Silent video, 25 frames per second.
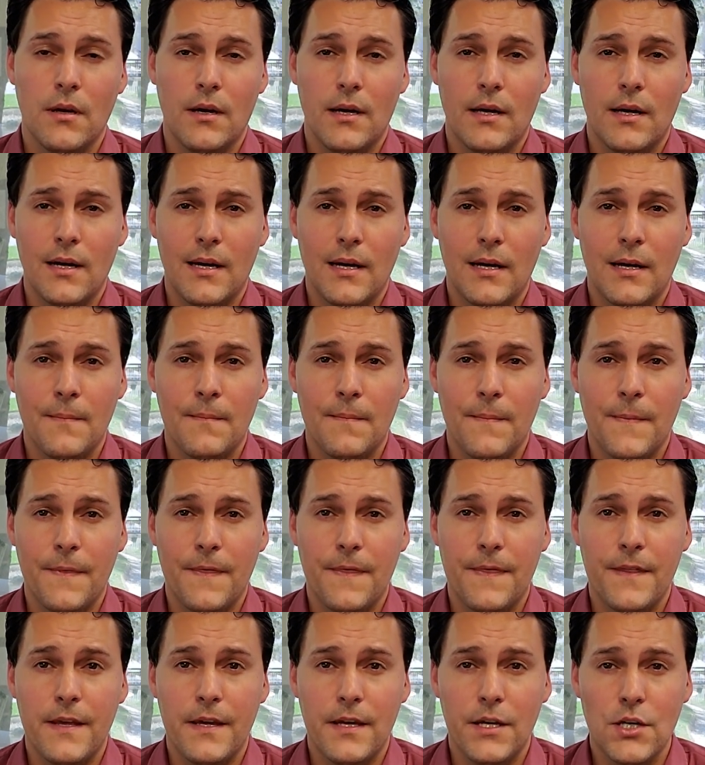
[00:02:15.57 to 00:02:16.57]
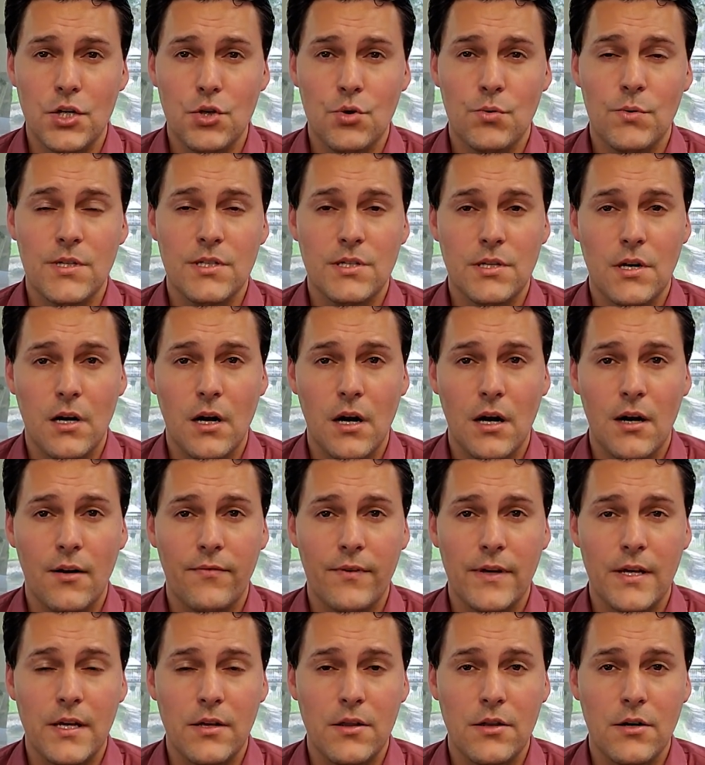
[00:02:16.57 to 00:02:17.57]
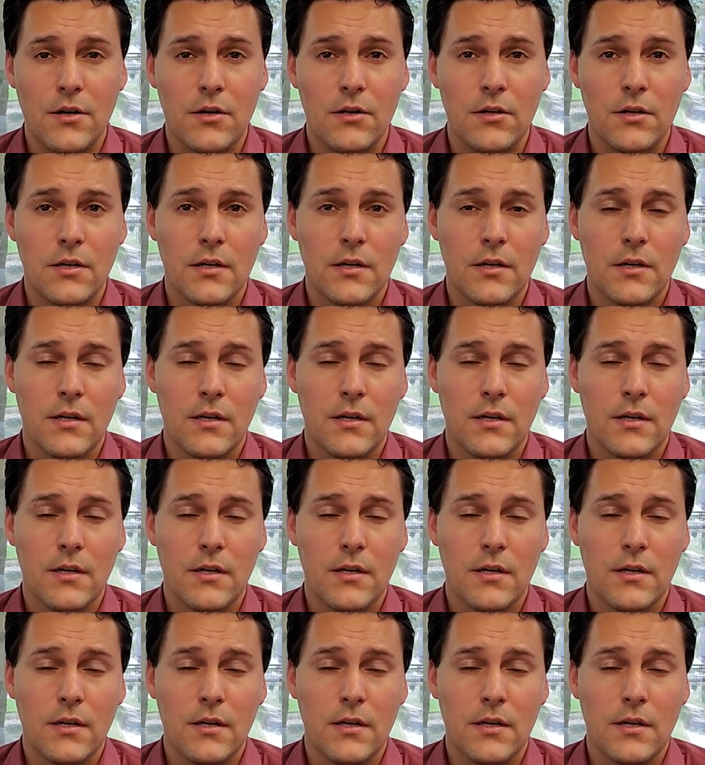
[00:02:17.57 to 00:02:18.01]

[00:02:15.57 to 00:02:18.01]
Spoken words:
the issuance of either